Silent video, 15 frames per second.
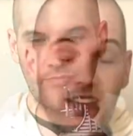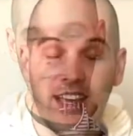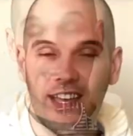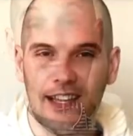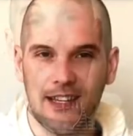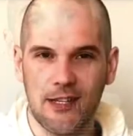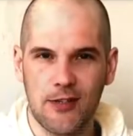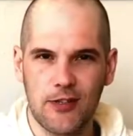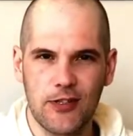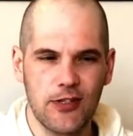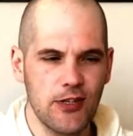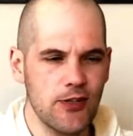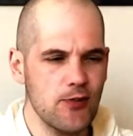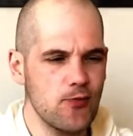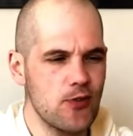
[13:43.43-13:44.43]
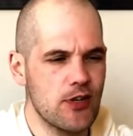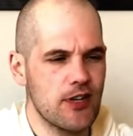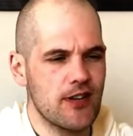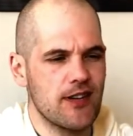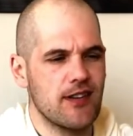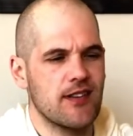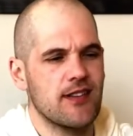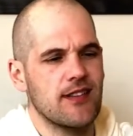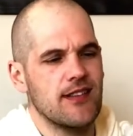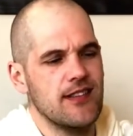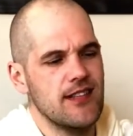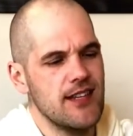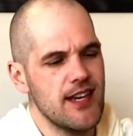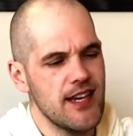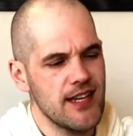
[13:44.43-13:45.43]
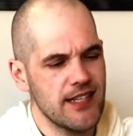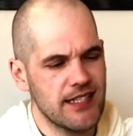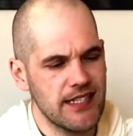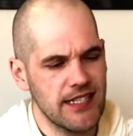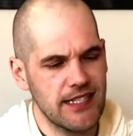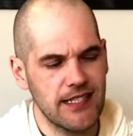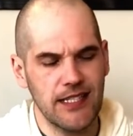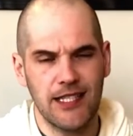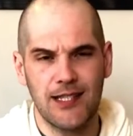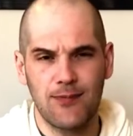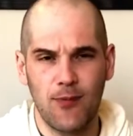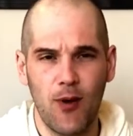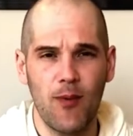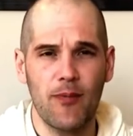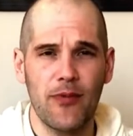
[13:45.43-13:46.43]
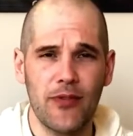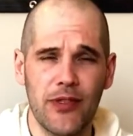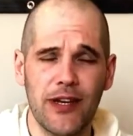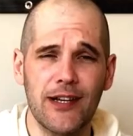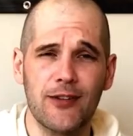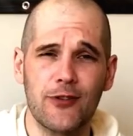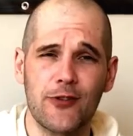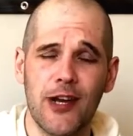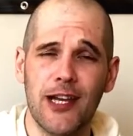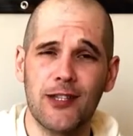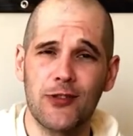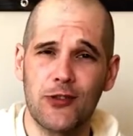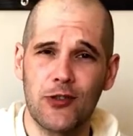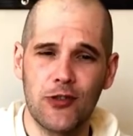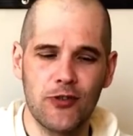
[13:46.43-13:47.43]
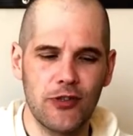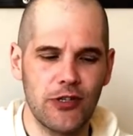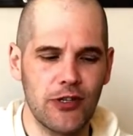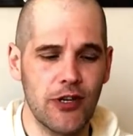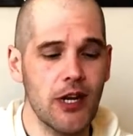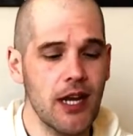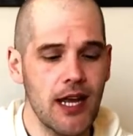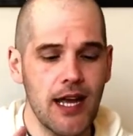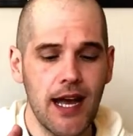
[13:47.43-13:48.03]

And here's another one. Yes, it's the Swamp Thing Transducer.